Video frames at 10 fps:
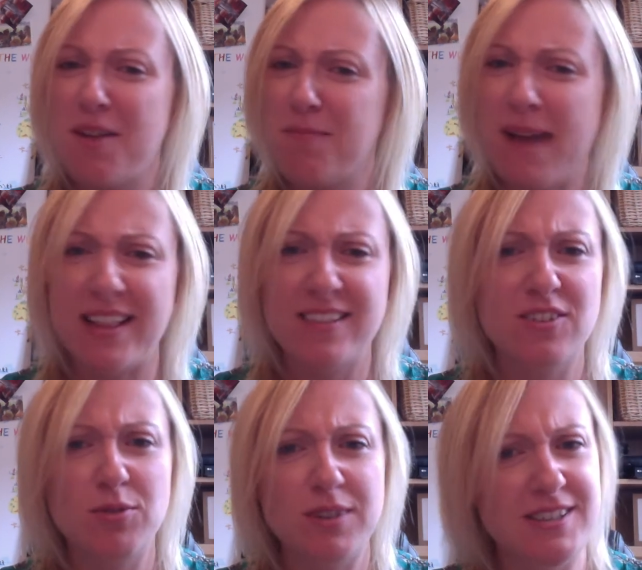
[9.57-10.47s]
Maths and
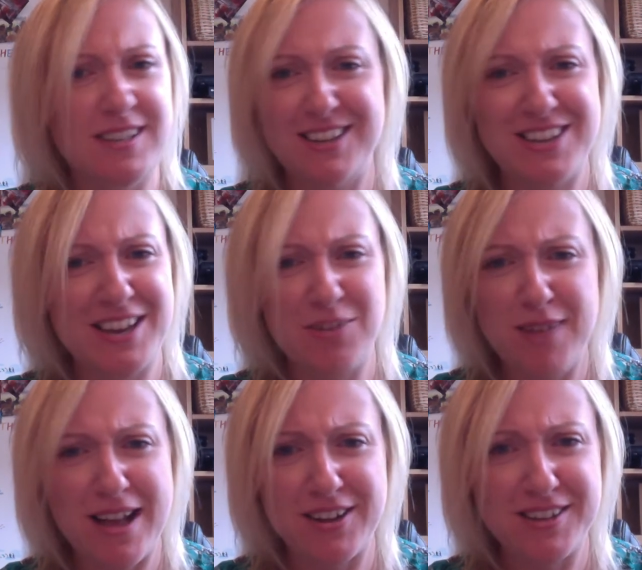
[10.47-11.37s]
all this teaching and all
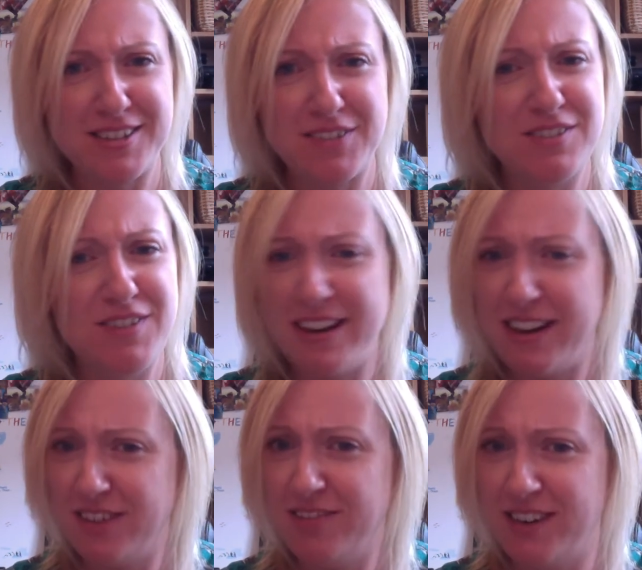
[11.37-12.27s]
that kind of stuff is very
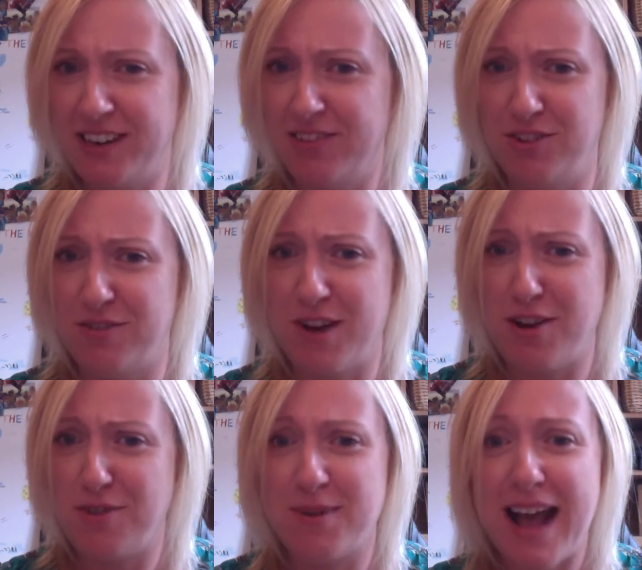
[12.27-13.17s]
lonely on your
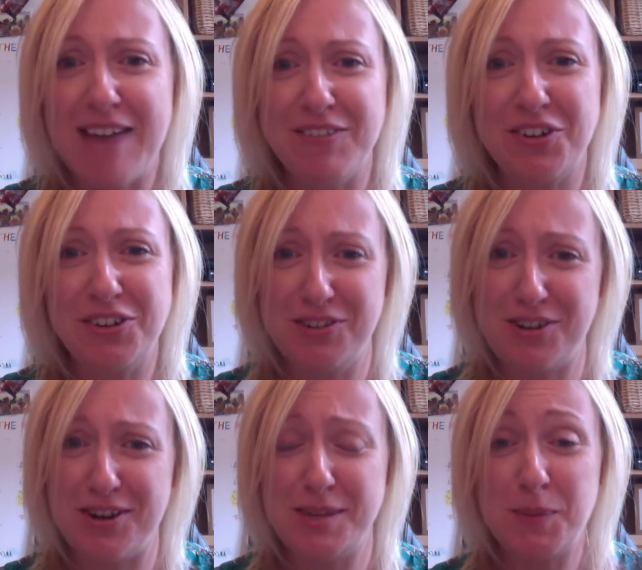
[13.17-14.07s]
own when I haven't got you
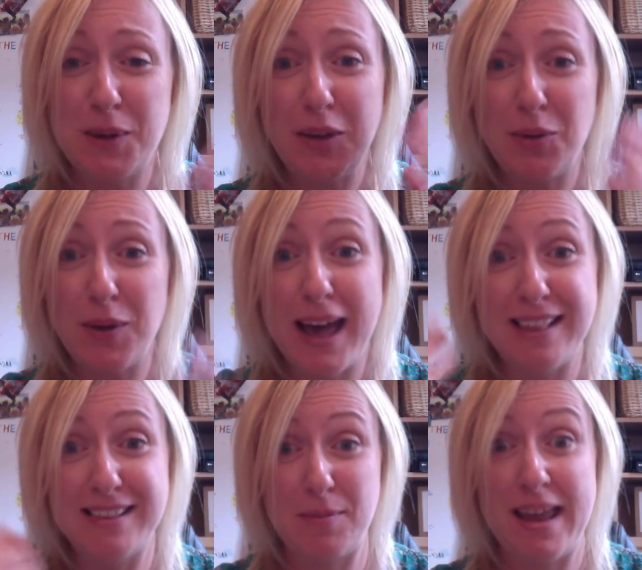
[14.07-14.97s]
guys putting your
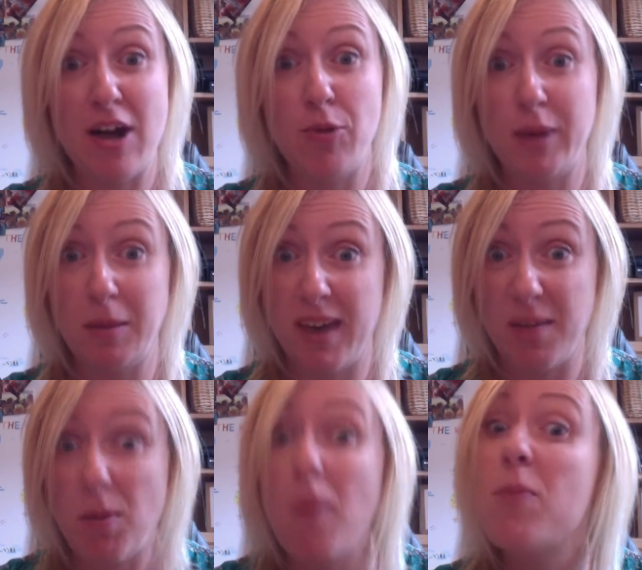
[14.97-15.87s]
hands up and helping me
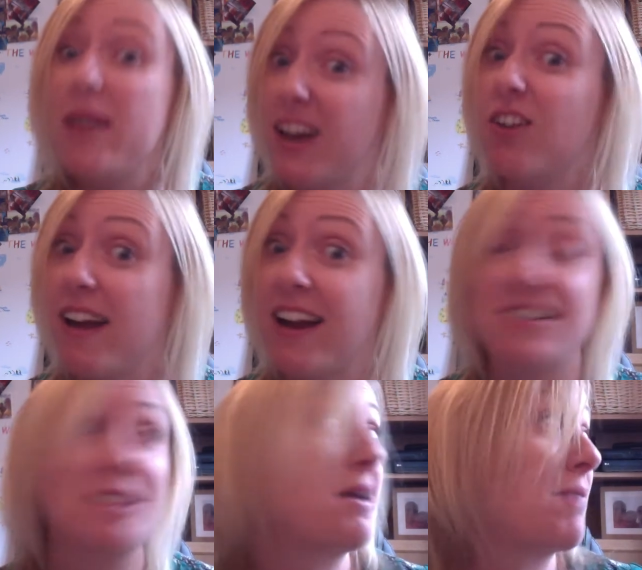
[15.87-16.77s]
and probably
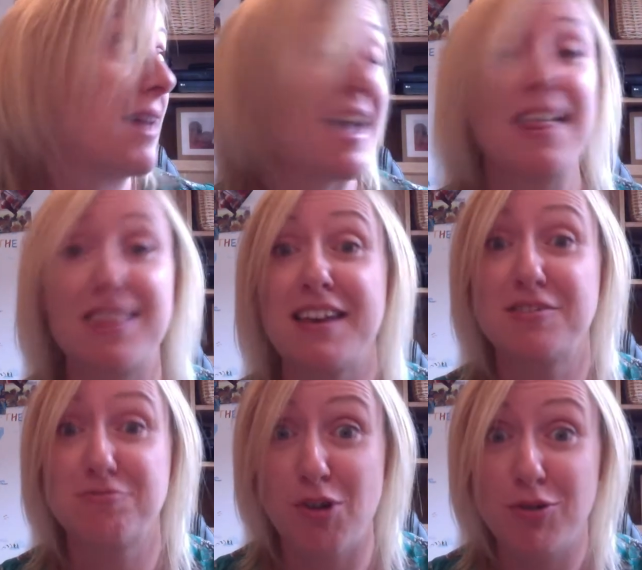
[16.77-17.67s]
correcting me when I get
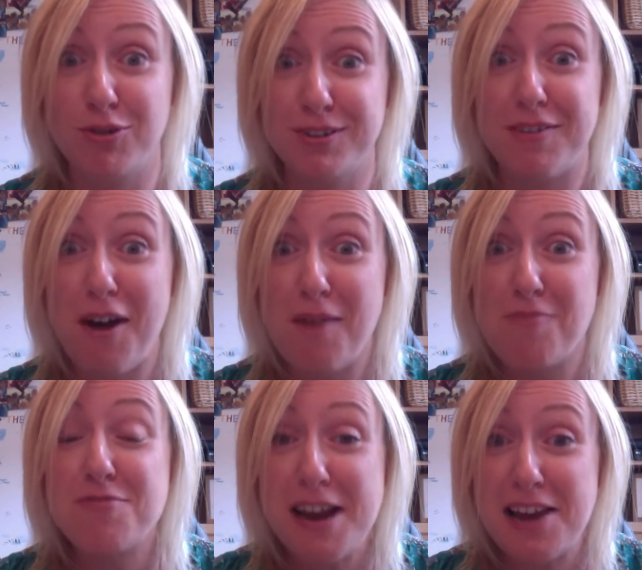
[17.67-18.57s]
things wrong. So
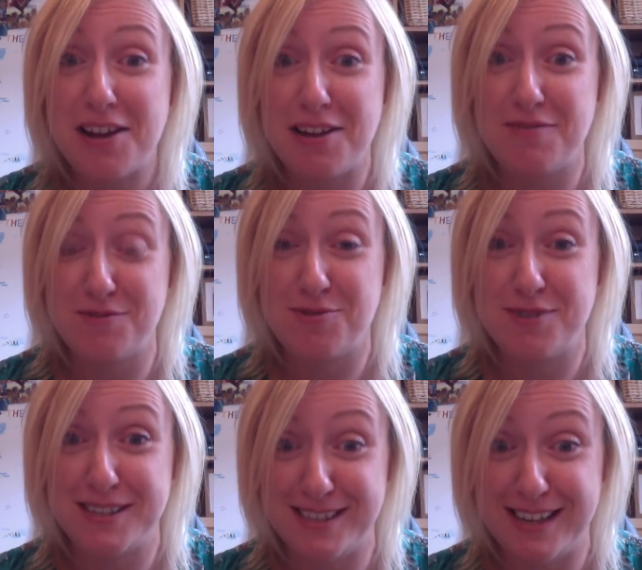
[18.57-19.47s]
I'm really looking
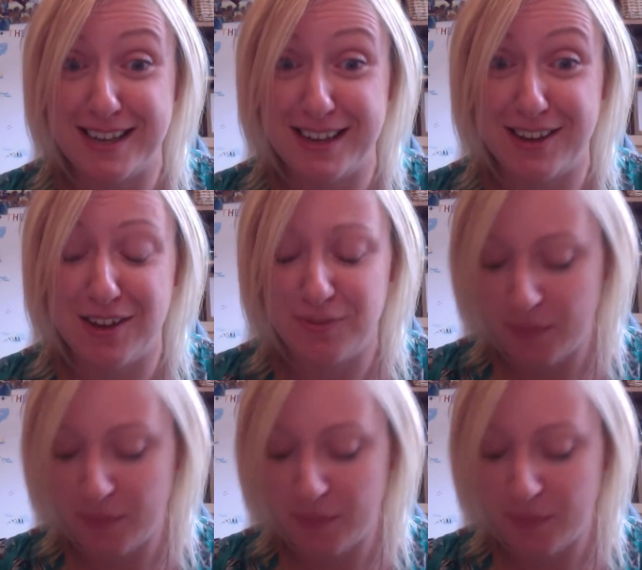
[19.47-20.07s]
forward to seeing you.